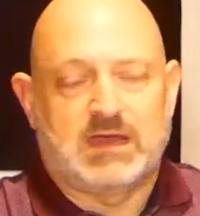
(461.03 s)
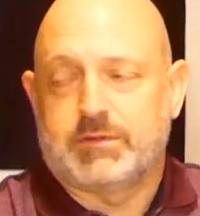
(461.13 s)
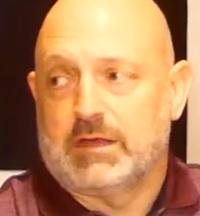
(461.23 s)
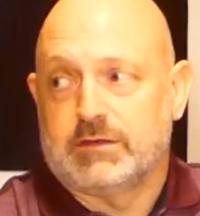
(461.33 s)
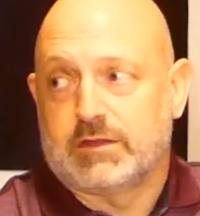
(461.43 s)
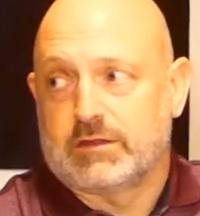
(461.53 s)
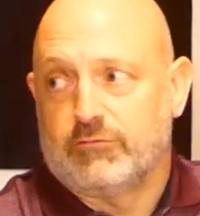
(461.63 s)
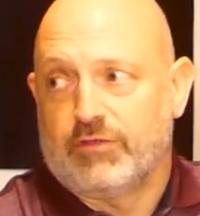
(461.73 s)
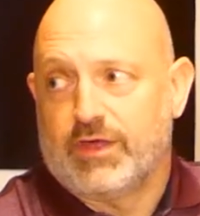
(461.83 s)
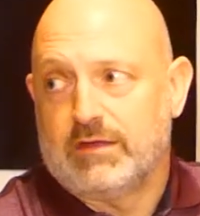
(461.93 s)
out at
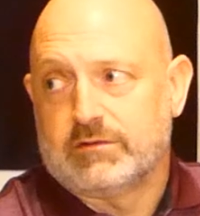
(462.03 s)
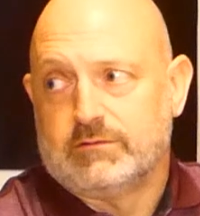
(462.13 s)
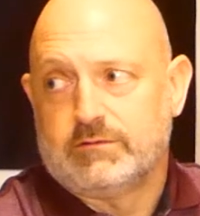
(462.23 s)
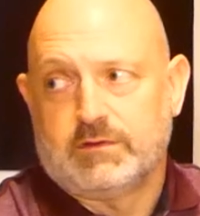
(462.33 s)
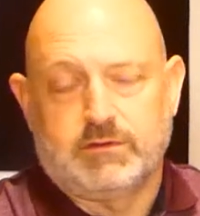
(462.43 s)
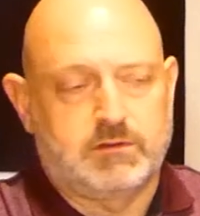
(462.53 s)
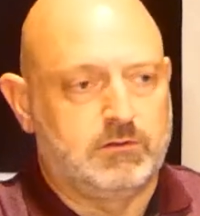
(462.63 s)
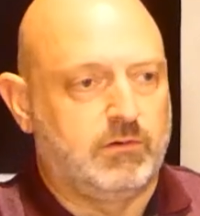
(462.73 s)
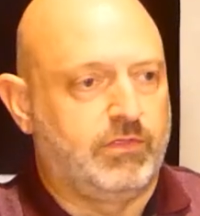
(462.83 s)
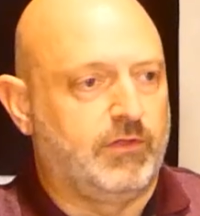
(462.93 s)
600,000, and there's
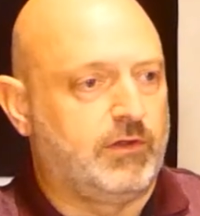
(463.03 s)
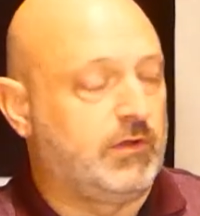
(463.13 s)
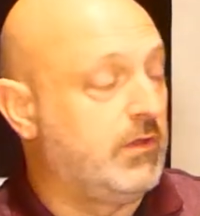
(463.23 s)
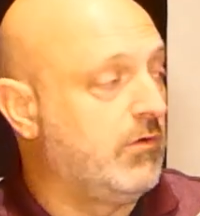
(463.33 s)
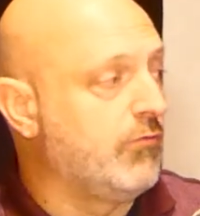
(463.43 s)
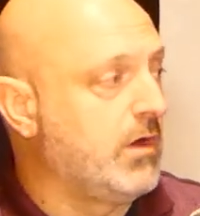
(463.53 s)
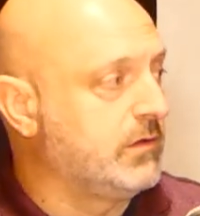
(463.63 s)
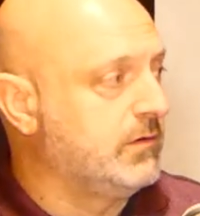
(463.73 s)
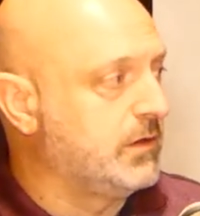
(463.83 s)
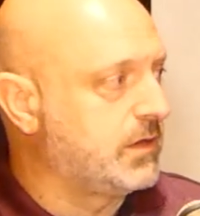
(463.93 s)
nothing on the
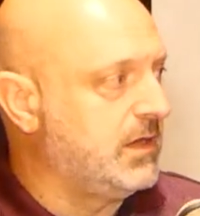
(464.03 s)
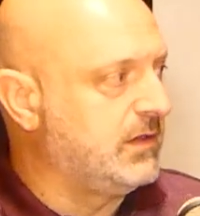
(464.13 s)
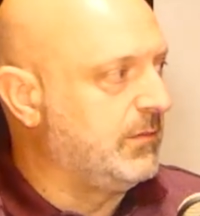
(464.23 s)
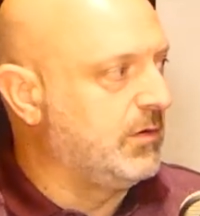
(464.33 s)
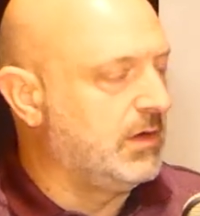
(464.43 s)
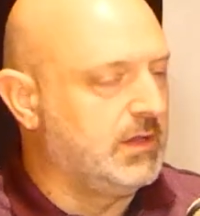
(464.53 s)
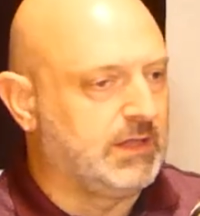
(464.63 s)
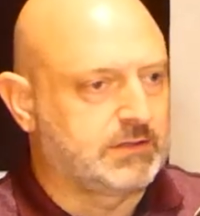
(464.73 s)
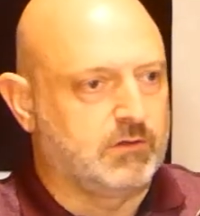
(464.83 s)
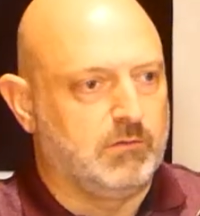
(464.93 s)
horizon to say in WA
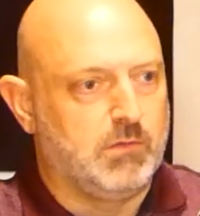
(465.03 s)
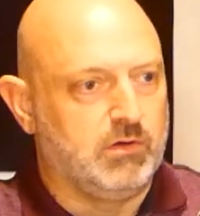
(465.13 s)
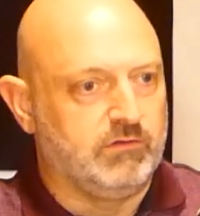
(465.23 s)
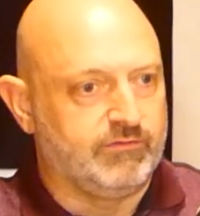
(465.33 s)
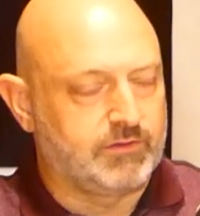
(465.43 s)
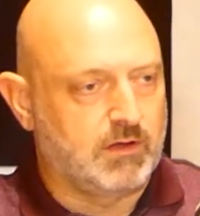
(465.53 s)
that's going to move. So,